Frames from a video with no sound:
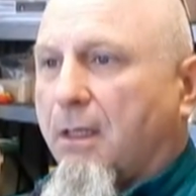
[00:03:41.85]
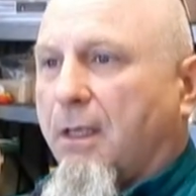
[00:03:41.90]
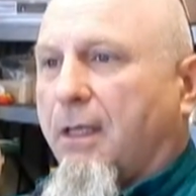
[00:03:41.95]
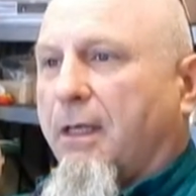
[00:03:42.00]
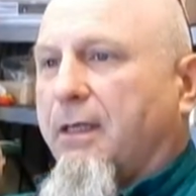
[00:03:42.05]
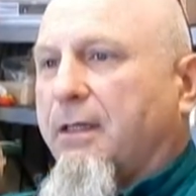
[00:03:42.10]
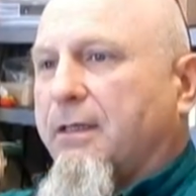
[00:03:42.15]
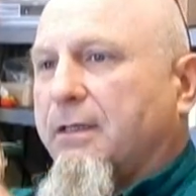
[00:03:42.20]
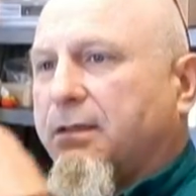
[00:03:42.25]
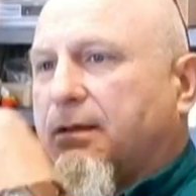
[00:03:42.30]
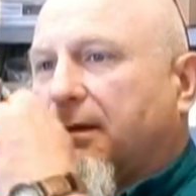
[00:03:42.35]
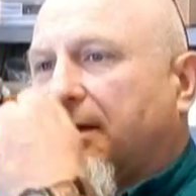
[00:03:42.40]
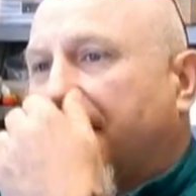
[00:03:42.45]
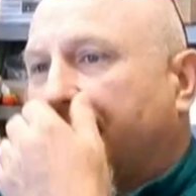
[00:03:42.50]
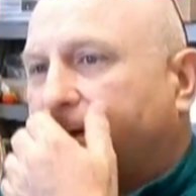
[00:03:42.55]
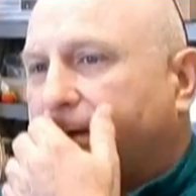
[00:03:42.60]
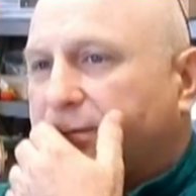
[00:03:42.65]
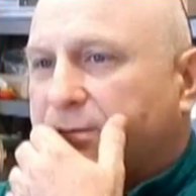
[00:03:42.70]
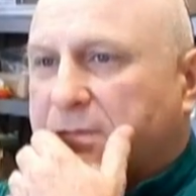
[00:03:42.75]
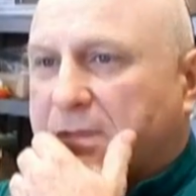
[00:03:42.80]
And
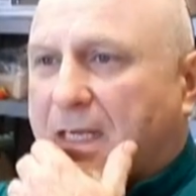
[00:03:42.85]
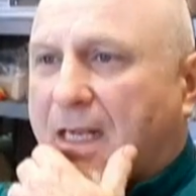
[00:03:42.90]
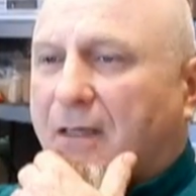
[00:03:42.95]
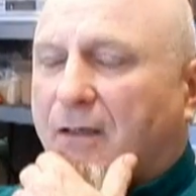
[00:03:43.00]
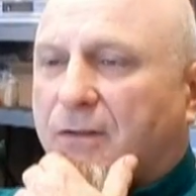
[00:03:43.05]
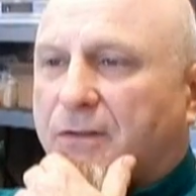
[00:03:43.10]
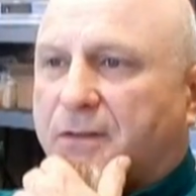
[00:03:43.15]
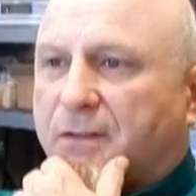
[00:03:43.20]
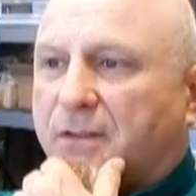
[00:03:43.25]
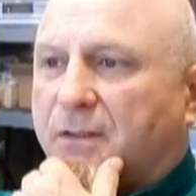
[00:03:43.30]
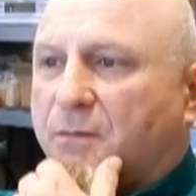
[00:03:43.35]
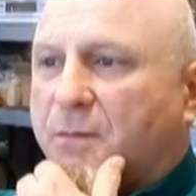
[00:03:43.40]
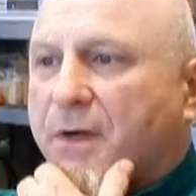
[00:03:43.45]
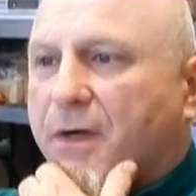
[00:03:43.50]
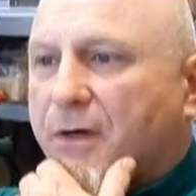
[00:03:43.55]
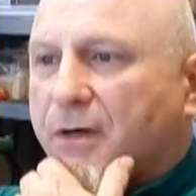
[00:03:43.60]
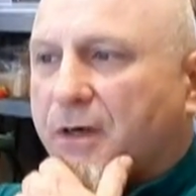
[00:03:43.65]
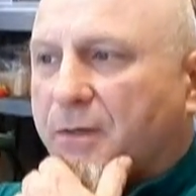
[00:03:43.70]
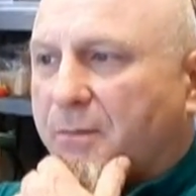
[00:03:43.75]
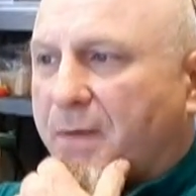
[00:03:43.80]
I looked in the
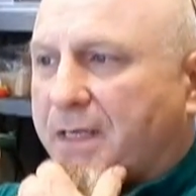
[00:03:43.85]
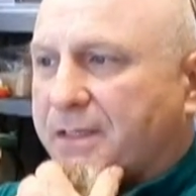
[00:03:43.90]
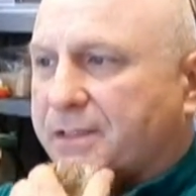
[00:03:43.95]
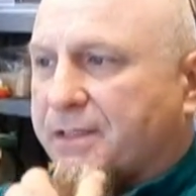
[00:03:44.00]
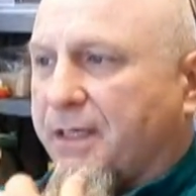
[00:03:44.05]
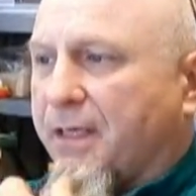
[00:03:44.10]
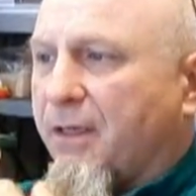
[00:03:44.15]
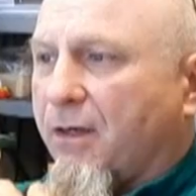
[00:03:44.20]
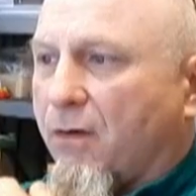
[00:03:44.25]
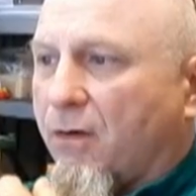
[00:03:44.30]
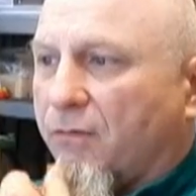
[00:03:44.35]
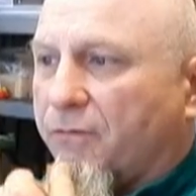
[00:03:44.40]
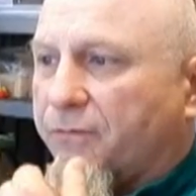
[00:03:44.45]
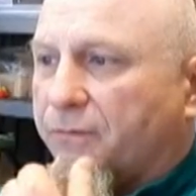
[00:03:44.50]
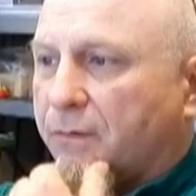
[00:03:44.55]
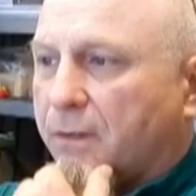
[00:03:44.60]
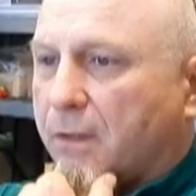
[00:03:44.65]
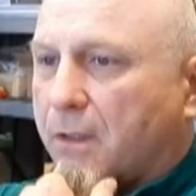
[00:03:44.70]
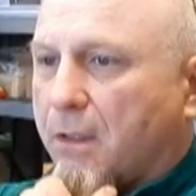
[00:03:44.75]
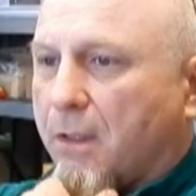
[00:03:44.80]
mirror at
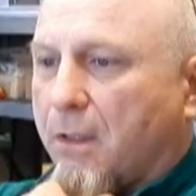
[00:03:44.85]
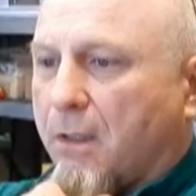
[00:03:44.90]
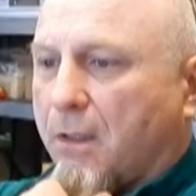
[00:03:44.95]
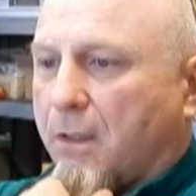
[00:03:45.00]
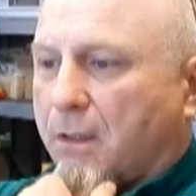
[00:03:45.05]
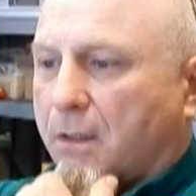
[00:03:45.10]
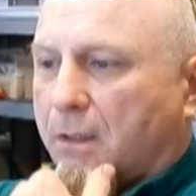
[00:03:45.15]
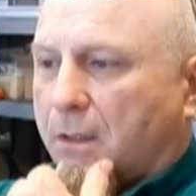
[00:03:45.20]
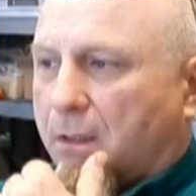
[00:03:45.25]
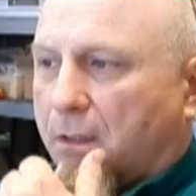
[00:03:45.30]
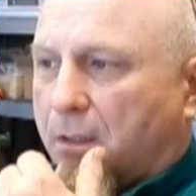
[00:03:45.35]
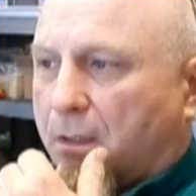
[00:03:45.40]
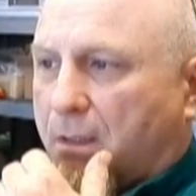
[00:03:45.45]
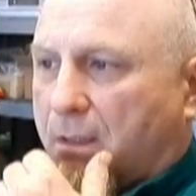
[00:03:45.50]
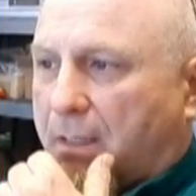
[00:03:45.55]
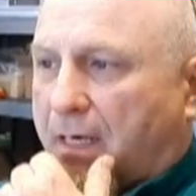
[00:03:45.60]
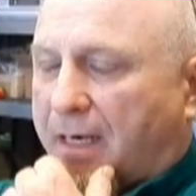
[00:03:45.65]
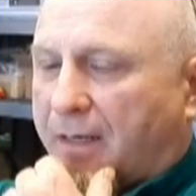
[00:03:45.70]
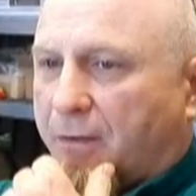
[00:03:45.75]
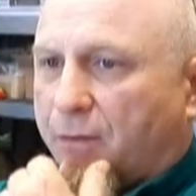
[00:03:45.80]
myself,
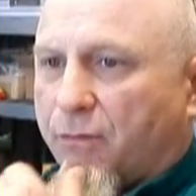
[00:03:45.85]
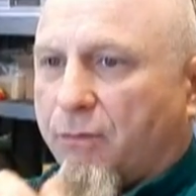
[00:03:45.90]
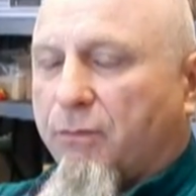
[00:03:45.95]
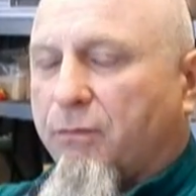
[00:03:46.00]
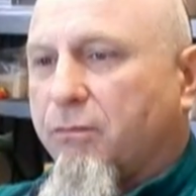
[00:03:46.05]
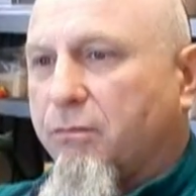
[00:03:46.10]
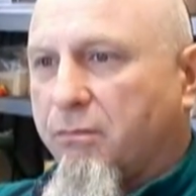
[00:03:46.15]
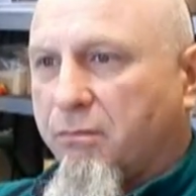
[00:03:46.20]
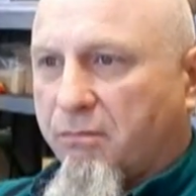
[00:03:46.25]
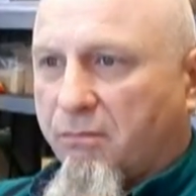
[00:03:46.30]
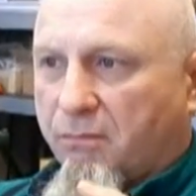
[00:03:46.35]
and I knew